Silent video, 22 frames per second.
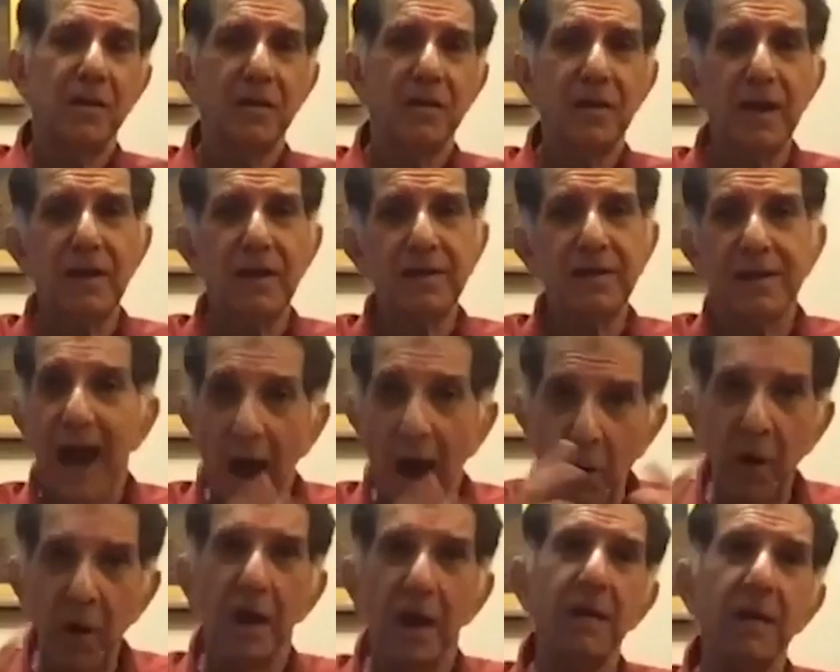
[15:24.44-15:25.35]
the
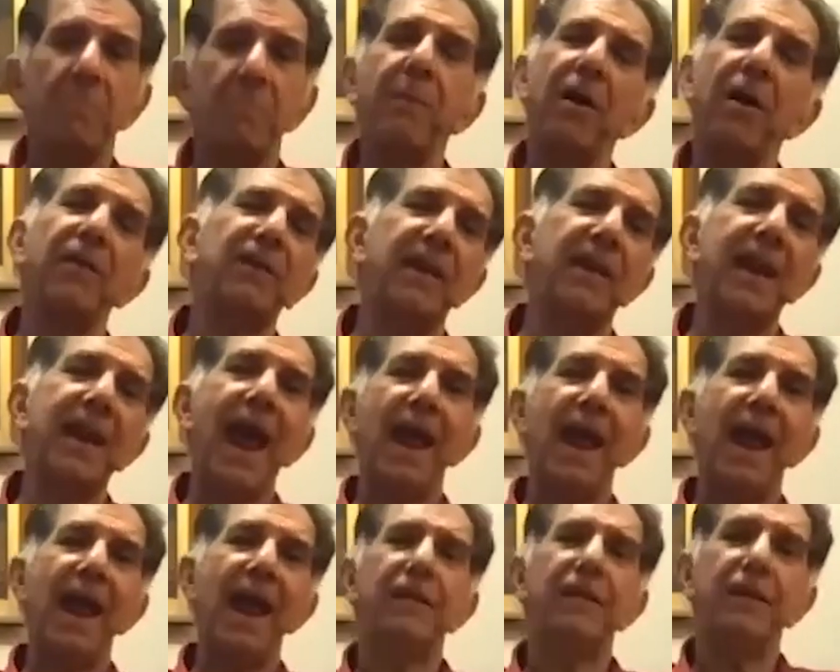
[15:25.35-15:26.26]
towering
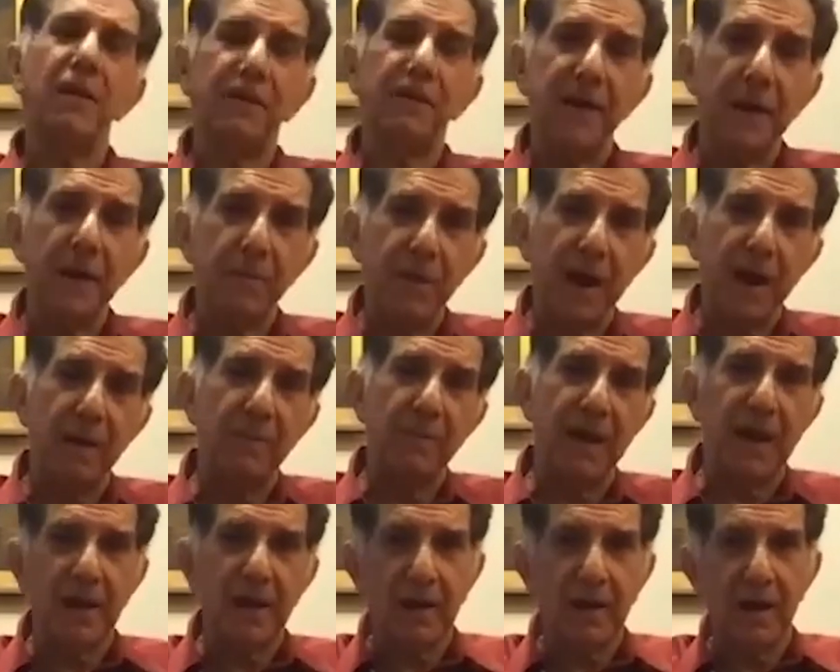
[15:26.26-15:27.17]
personality of Abraham
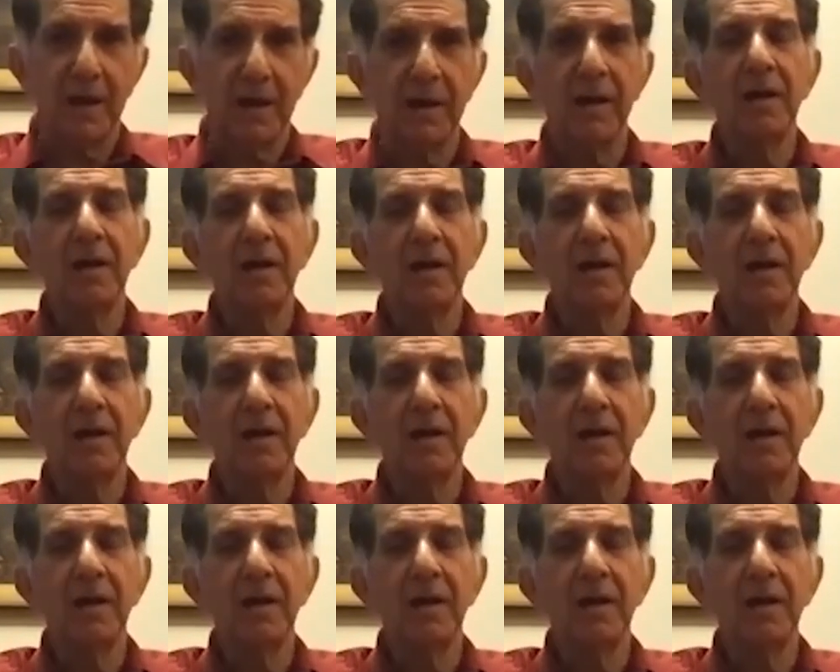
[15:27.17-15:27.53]
Lincoln,